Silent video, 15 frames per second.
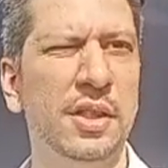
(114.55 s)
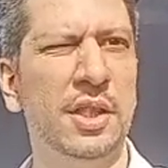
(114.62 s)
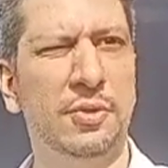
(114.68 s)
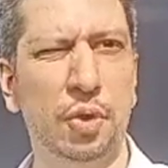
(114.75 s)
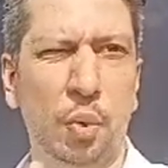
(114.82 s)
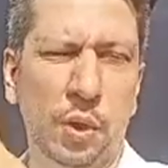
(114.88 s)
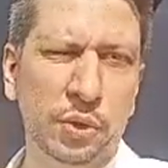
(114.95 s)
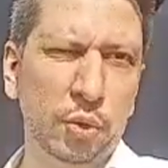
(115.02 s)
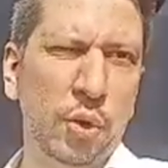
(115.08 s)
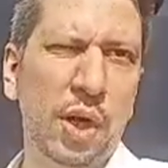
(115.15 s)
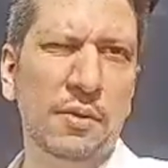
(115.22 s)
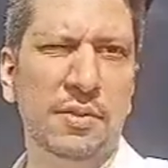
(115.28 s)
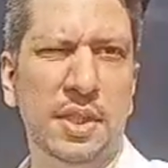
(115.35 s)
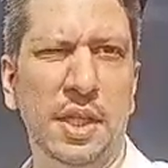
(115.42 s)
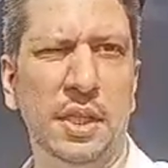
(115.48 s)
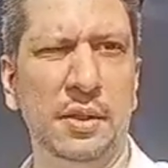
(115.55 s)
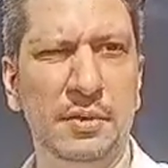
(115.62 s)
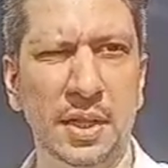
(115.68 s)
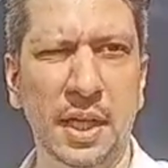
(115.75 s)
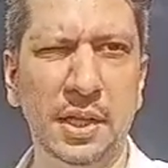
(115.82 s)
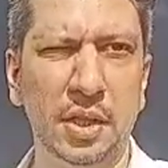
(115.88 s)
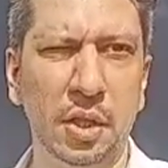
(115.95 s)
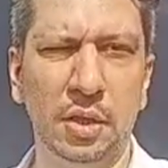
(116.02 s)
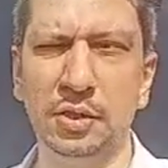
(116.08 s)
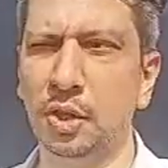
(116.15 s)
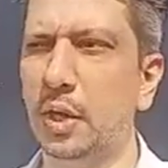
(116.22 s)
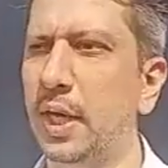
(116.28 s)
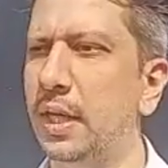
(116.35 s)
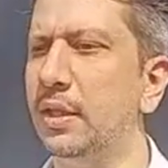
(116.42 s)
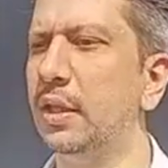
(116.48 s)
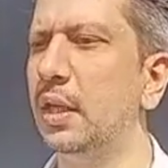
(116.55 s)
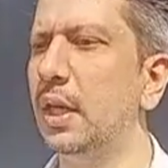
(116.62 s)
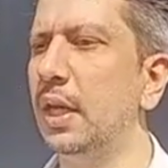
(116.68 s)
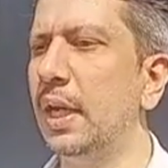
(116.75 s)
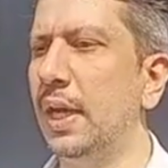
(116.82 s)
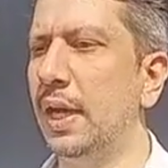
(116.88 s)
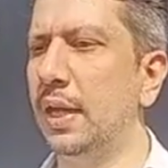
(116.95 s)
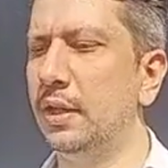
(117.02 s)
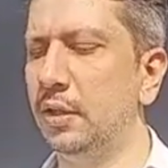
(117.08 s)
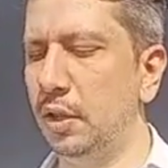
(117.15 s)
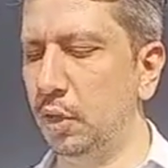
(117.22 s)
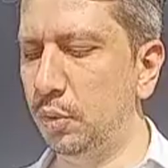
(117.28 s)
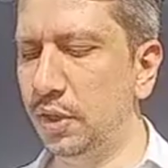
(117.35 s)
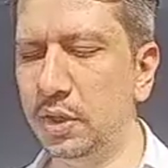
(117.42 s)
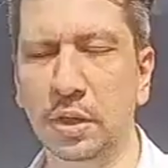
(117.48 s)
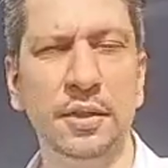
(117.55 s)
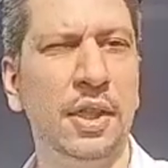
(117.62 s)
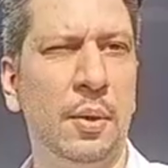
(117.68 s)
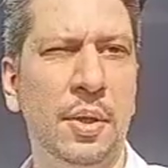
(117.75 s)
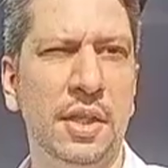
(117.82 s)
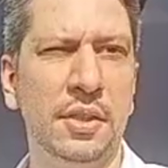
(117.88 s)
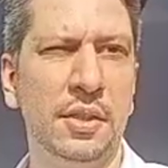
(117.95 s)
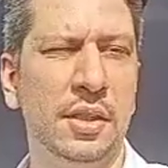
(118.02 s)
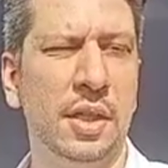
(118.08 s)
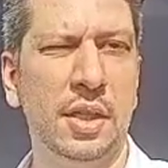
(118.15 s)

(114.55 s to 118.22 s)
If you want to have vehicles ahead and recon terrain,